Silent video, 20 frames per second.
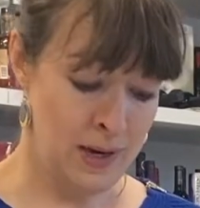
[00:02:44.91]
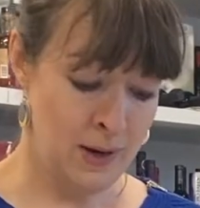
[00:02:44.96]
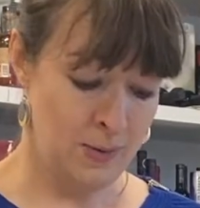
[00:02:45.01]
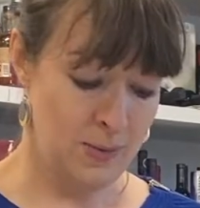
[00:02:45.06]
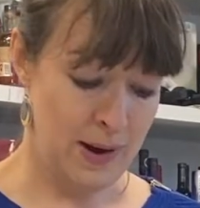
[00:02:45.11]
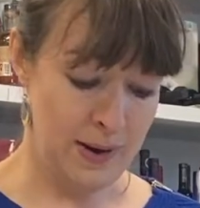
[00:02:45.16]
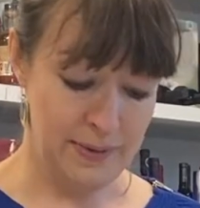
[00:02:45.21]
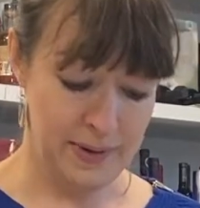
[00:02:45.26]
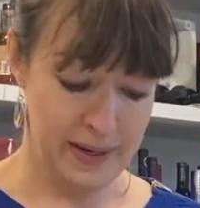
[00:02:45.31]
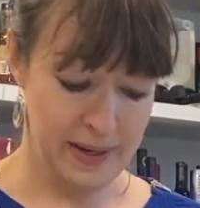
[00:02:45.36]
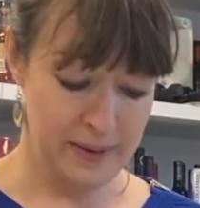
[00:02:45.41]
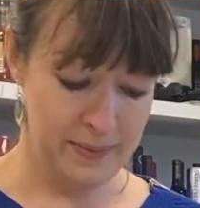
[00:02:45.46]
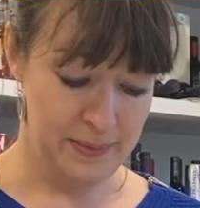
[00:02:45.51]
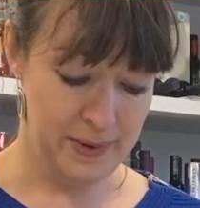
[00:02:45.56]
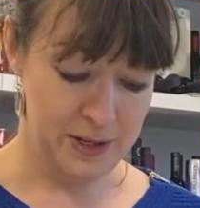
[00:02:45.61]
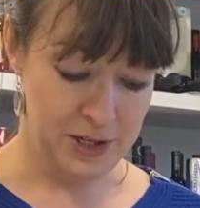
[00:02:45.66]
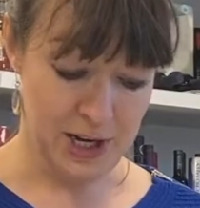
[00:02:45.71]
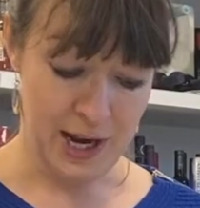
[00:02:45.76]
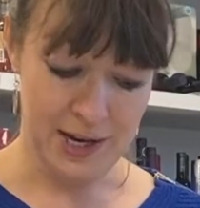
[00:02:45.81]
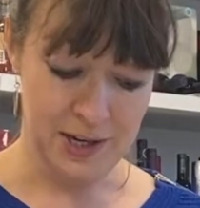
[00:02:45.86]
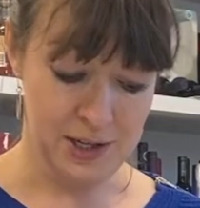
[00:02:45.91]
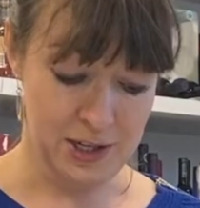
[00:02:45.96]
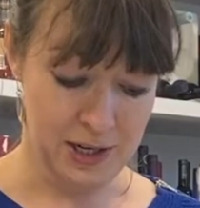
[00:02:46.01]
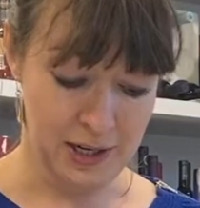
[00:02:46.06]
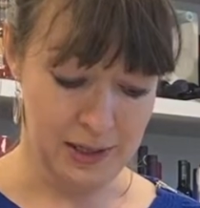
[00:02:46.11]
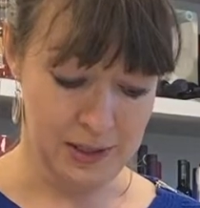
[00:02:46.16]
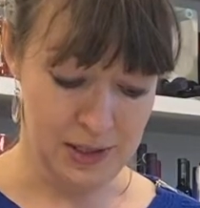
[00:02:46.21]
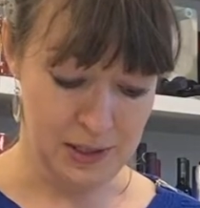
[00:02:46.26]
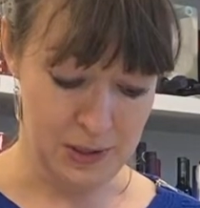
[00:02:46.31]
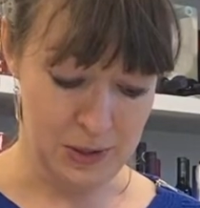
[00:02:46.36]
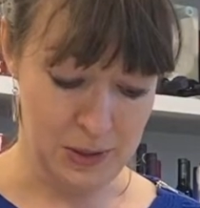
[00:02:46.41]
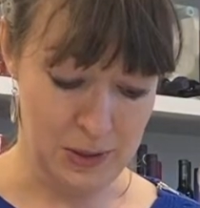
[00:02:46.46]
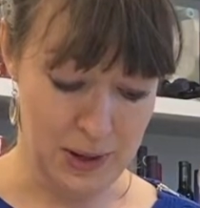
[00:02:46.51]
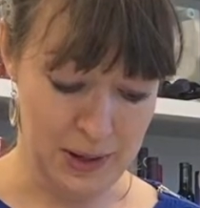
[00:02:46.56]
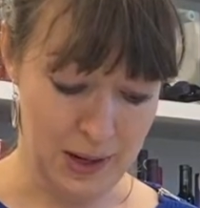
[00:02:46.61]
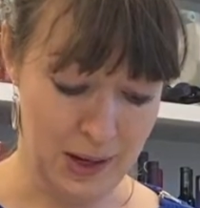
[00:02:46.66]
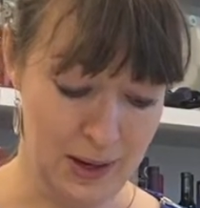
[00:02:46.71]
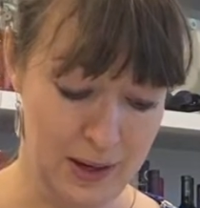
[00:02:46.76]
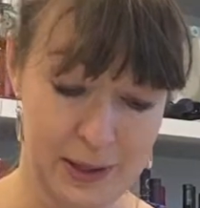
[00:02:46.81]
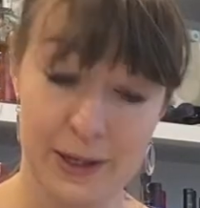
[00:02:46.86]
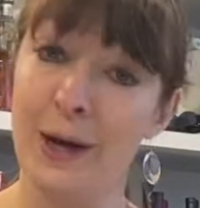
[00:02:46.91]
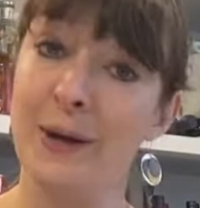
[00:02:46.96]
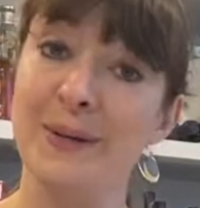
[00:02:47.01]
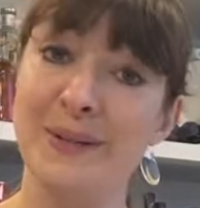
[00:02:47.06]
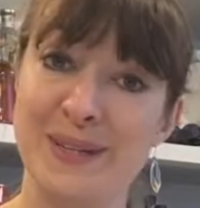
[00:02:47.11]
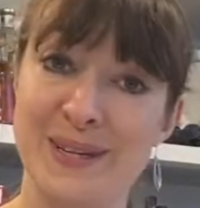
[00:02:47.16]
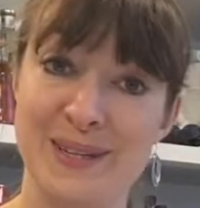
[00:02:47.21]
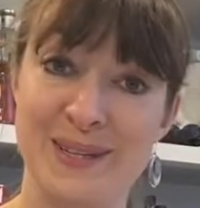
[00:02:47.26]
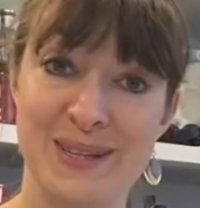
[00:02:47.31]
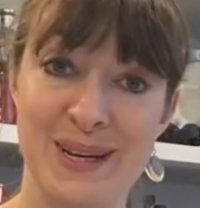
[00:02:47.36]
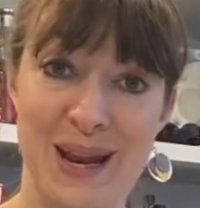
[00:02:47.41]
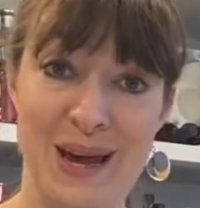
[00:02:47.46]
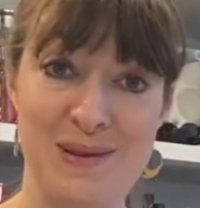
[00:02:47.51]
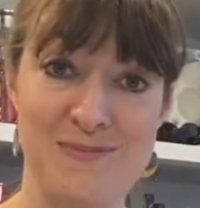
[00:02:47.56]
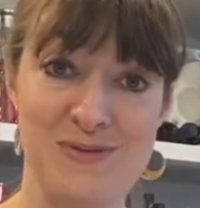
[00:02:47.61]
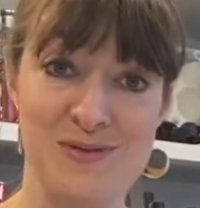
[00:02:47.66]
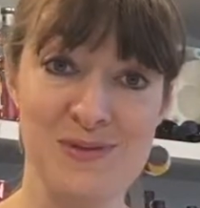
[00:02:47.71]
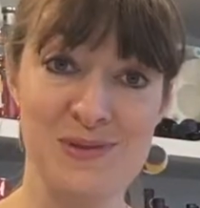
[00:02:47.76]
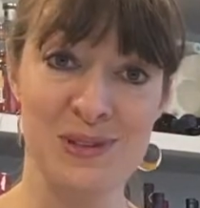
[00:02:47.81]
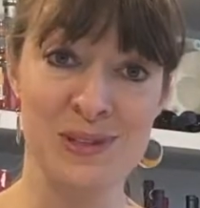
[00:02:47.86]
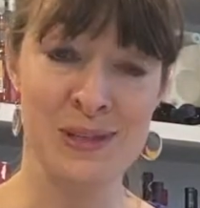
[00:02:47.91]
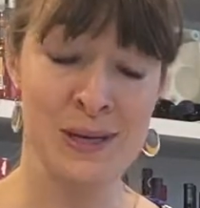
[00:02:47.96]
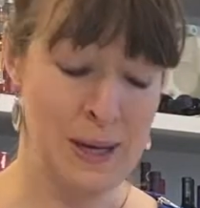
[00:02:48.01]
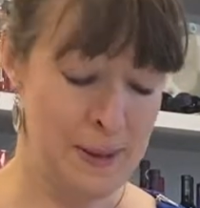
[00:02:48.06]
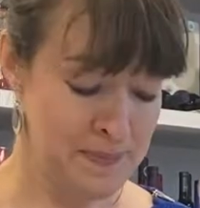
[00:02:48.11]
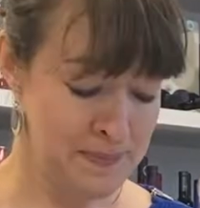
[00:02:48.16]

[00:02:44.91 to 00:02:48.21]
where we're changing to a colour-coded labels,